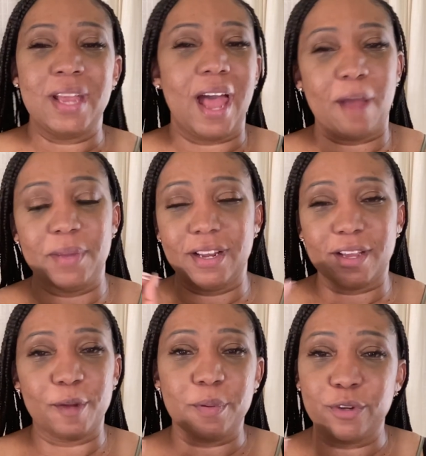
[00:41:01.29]
I'm in a
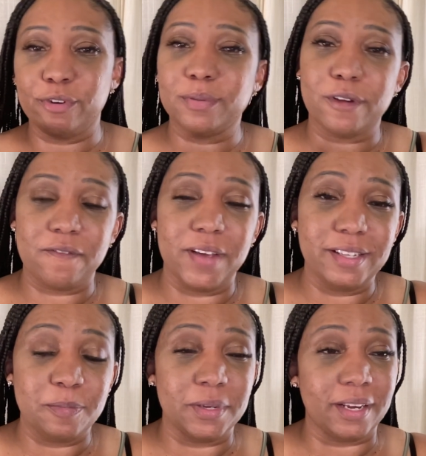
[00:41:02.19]
couple of groups on
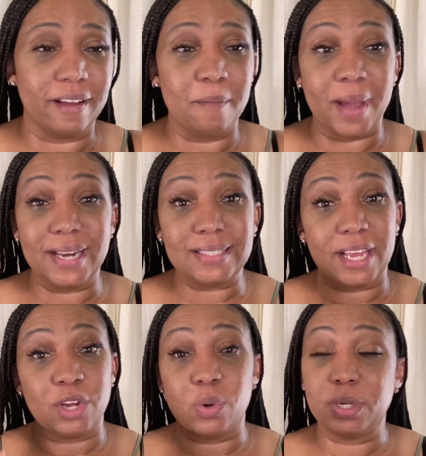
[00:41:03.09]
Facebook, and everybody's
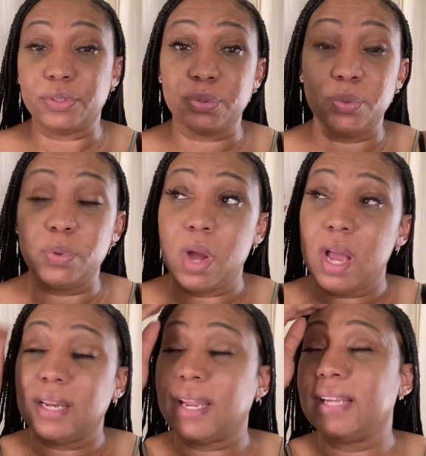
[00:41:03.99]
like going through
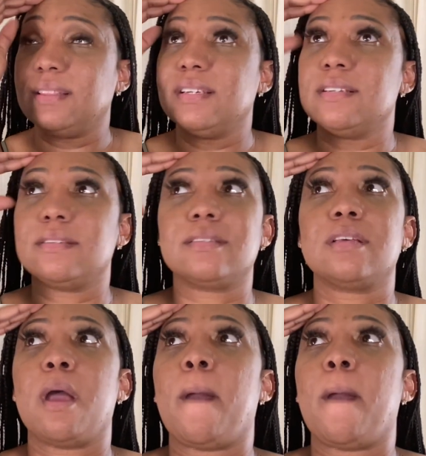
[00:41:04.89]
like this